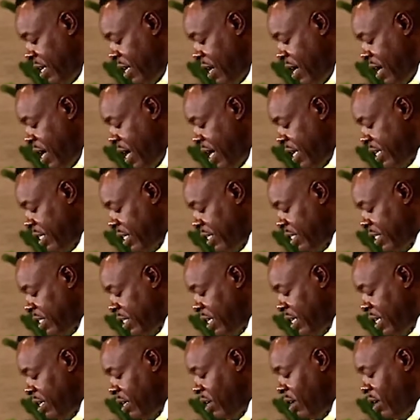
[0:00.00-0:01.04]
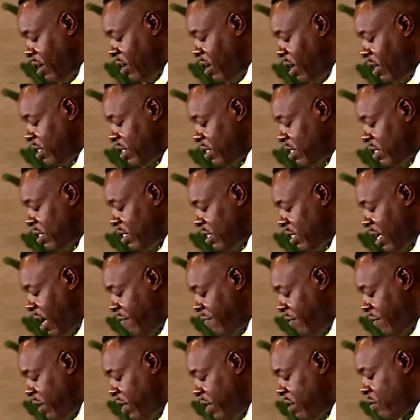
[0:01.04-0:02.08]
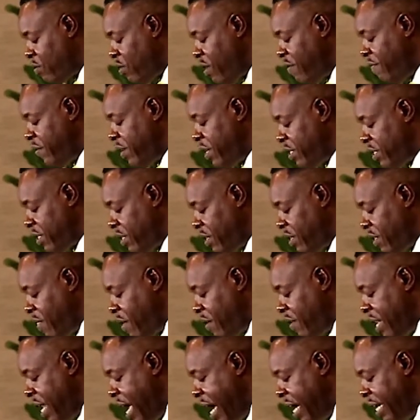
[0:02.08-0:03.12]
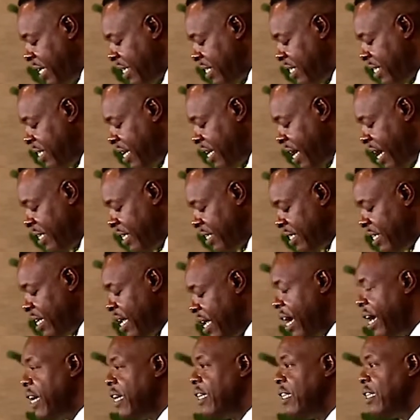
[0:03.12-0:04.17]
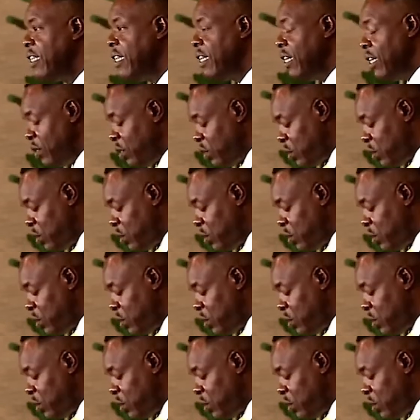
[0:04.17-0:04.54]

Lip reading: existed. Dr. Stafford Griffiths, 1999 to